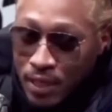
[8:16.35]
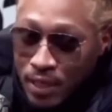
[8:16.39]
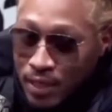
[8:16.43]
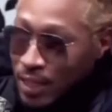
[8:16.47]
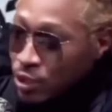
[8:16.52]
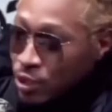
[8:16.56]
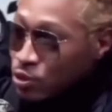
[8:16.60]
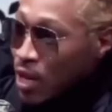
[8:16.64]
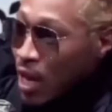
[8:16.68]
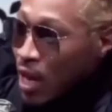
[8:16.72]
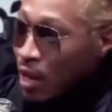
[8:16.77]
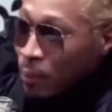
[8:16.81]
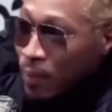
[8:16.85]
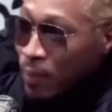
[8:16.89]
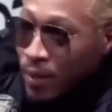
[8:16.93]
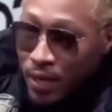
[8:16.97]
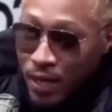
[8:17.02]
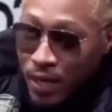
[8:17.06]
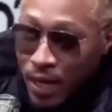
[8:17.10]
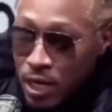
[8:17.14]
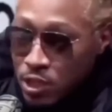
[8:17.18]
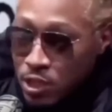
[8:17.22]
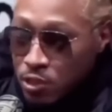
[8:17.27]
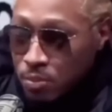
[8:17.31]
that you got to pay
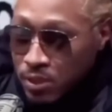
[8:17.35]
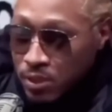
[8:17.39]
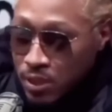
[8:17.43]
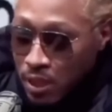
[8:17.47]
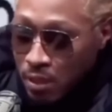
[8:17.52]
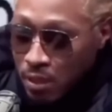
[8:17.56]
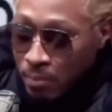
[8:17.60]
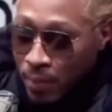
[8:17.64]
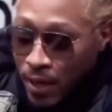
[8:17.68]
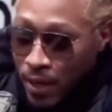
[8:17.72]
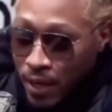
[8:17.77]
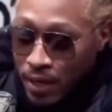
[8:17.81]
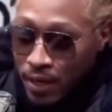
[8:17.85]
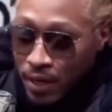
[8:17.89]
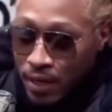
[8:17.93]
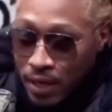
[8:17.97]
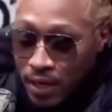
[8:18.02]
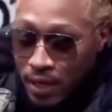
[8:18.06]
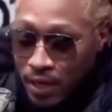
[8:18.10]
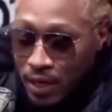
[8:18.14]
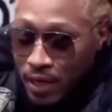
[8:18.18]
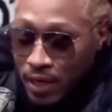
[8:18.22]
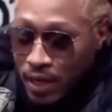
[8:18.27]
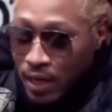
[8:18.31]
hundred percent back.
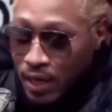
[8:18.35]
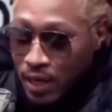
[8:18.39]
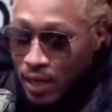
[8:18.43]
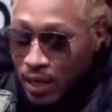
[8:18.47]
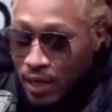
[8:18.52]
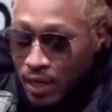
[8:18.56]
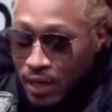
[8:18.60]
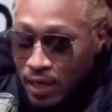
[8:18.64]
Mm.